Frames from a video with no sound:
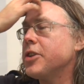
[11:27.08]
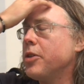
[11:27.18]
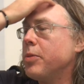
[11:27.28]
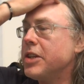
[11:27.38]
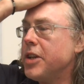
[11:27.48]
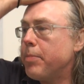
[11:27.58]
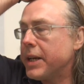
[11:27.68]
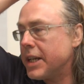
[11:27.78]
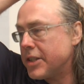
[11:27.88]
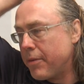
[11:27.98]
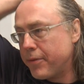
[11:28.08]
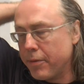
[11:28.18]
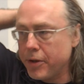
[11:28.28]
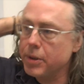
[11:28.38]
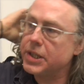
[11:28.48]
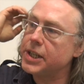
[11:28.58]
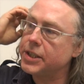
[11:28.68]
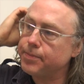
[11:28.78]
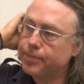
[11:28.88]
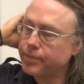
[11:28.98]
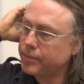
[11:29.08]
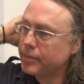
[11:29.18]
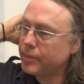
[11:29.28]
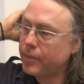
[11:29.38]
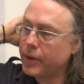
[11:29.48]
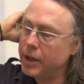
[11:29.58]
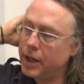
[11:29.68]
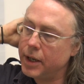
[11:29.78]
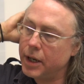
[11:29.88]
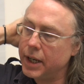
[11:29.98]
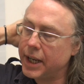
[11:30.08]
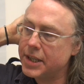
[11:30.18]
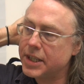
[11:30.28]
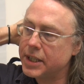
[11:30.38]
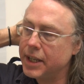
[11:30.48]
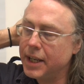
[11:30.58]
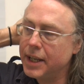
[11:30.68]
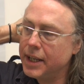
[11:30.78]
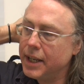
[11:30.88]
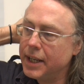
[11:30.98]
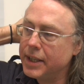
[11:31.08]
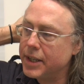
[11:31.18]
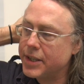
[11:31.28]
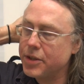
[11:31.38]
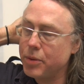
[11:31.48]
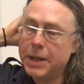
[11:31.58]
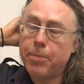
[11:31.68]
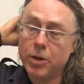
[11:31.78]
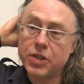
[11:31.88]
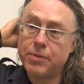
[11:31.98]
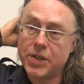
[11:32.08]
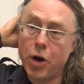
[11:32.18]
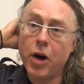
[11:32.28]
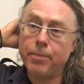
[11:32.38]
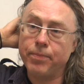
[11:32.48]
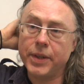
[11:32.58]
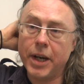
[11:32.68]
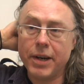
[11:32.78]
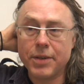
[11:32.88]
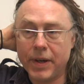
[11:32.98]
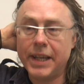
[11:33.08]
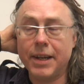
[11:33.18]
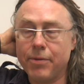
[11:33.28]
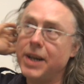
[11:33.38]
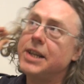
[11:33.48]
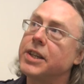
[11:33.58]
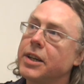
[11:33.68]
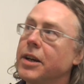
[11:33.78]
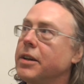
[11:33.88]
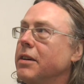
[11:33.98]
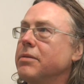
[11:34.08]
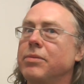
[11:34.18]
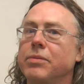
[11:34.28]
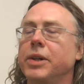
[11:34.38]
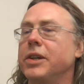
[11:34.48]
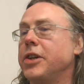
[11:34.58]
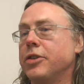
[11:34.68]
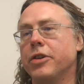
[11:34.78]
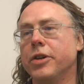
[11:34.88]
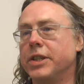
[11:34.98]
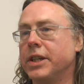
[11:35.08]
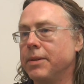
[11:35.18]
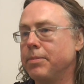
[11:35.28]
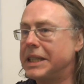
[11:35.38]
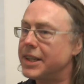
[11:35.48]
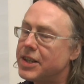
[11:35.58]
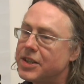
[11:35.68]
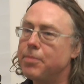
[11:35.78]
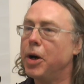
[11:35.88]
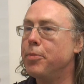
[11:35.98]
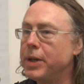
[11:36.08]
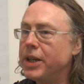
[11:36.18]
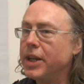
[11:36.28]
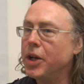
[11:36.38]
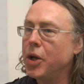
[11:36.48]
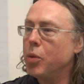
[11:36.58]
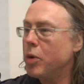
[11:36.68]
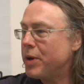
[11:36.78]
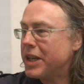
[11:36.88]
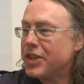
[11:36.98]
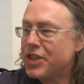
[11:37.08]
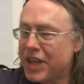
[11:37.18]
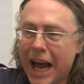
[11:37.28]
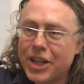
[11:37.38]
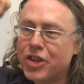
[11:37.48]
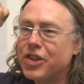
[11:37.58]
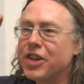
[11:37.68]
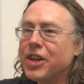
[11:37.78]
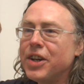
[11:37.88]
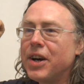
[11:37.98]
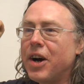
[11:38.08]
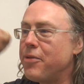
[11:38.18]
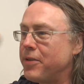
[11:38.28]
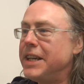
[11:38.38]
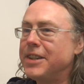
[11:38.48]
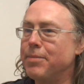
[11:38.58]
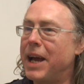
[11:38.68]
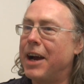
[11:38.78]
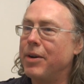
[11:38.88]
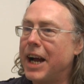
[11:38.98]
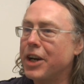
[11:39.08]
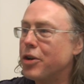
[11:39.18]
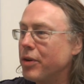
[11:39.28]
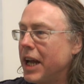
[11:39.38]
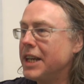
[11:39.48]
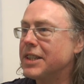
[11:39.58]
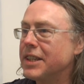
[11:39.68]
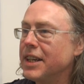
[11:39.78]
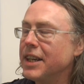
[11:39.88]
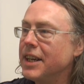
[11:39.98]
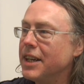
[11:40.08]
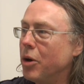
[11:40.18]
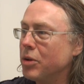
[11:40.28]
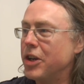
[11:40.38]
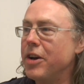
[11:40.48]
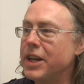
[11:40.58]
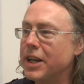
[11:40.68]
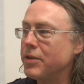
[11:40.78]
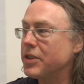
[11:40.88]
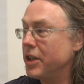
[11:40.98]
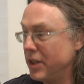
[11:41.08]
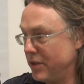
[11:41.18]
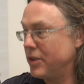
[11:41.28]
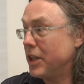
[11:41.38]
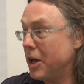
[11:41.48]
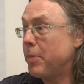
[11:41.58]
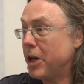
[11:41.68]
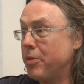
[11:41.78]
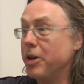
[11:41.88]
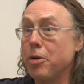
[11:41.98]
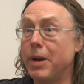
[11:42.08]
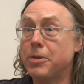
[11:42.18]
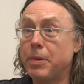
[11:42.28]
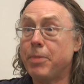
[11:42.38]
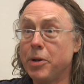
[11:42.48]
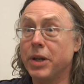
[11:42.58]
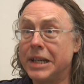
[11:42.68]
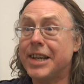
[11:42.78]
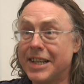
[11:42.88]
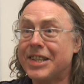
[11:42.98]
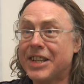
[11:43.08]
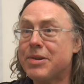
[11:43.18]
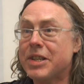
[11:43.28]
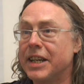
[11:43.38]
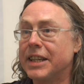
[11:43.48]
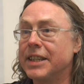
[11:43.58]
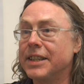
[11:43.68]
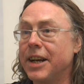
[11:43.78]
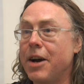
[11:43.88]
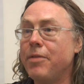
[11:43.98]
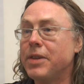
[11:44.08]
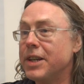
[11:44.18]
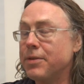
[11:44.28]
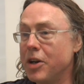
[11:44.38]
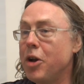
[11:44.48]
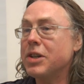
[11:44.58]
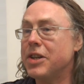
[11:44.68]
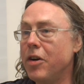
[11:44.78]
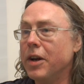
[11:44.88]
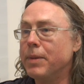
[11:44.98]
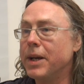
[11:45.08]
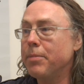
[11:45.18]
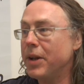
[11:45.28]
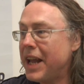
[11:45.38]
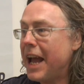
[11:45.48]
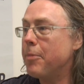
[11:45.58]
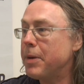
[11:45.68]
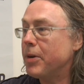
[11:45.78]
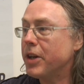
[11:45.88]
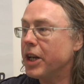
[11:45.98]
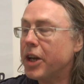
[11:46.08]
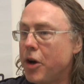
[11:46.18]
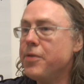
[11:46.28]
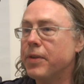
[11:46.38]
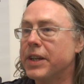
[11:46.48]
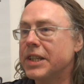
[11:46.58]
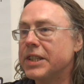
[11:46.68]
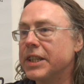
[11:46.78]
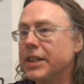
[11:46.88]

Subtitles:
So the reason I'm bringing this up for your viewers is, I guess, this is a really positive time, you know, and it's very easy to kind of go, we are so screwed. But this is the moment where we can snatch our freedom now and create alternatives that there'll be a critical mass of people who are going to take us seriously. You know, I've done this for a long time, but now people are going to go for this.